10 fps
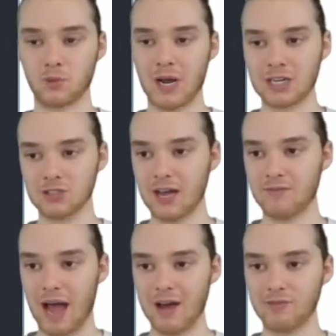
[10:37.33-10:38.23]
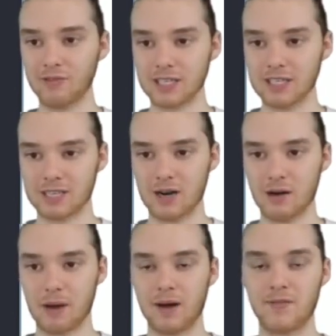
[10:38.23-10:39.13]
So we actually have everything set
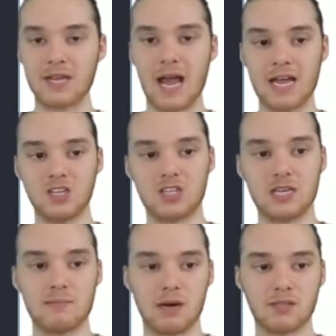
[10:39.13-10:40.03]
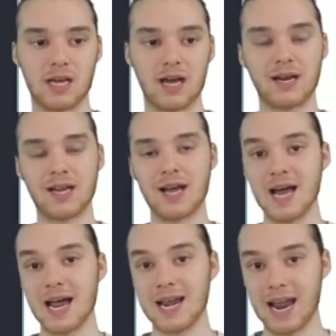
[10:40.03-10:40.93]
up on the HTML side.
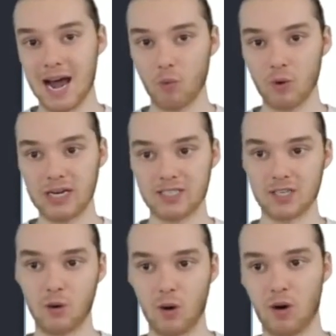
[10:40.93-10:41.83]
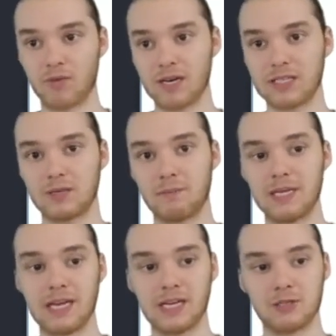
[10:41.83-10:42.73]
Now we need to go over into
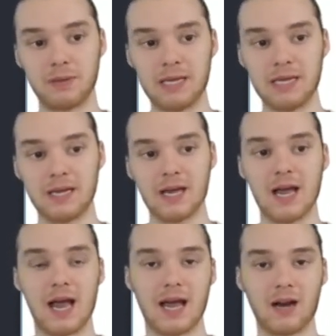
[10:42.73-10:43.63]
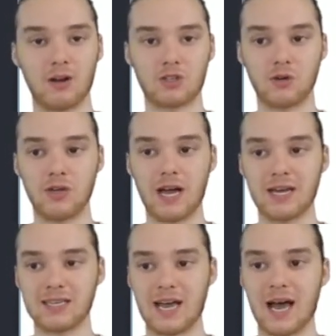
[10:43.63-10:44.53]
PHP, and I'll show you
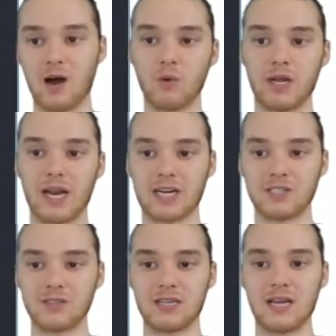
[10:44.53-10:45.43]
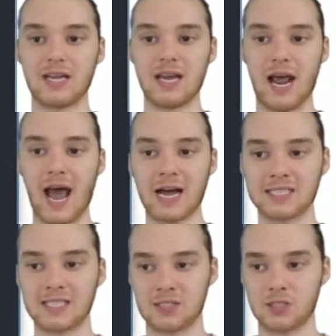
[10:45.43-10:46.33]
guys how we can actually get
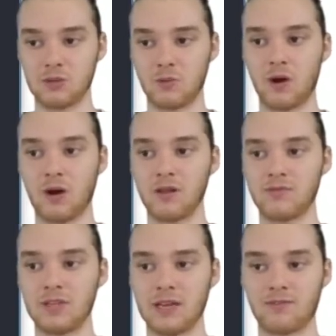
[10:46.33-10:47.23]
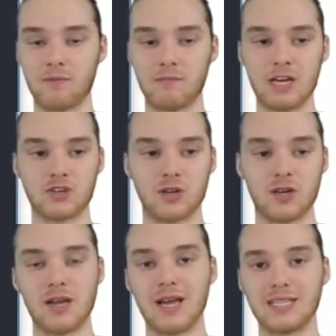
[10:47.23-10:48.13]
access to all of the
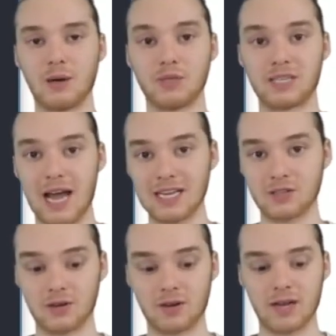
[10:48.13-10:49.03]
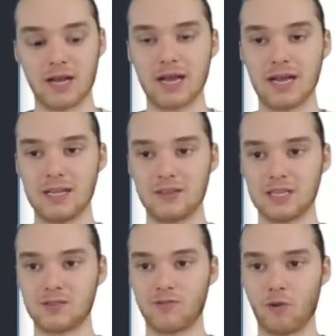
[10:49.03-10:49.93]
information that was entered in
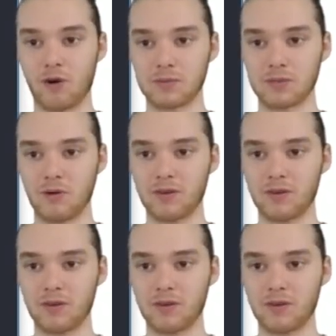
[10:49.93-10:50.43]
this form.